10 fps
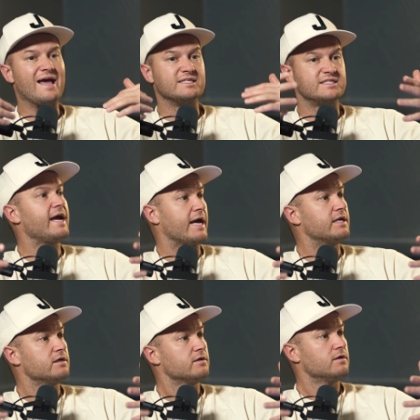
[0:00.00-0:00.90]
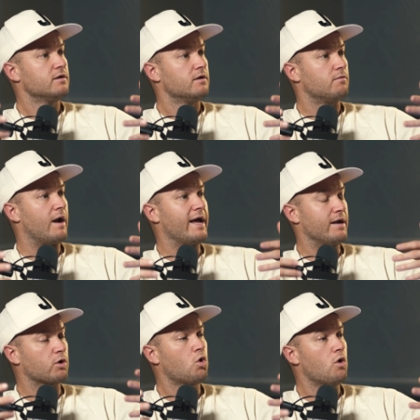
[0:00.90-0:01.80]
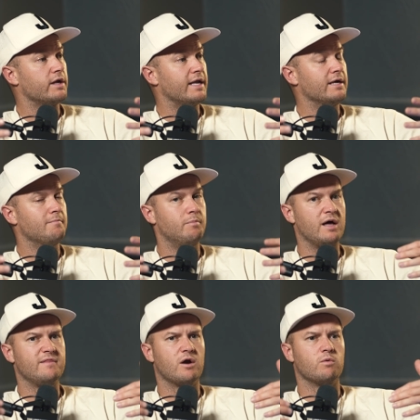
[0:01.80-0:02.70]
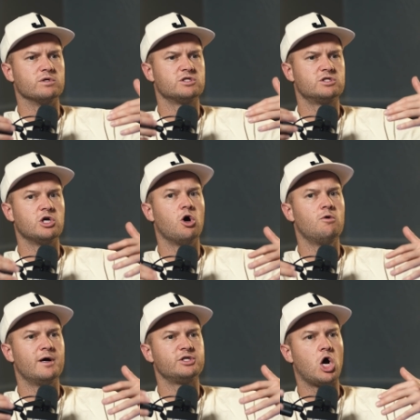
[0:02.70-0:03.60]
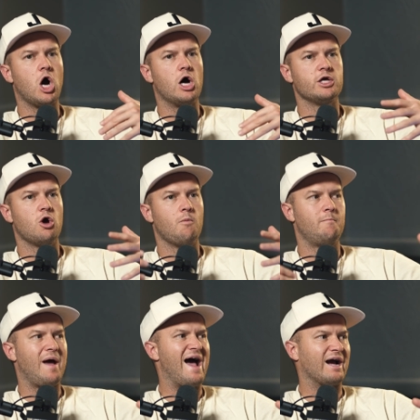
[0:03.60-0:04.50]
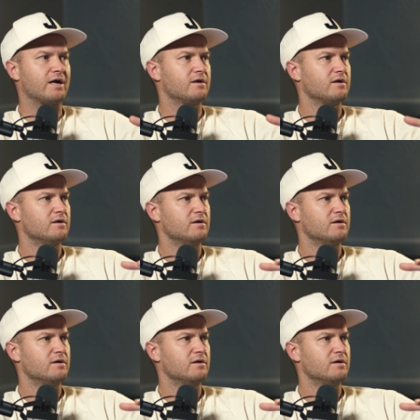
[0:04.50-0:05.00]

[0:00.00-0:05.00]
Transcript: and sang it, right? And recorded it, but there was so much audio background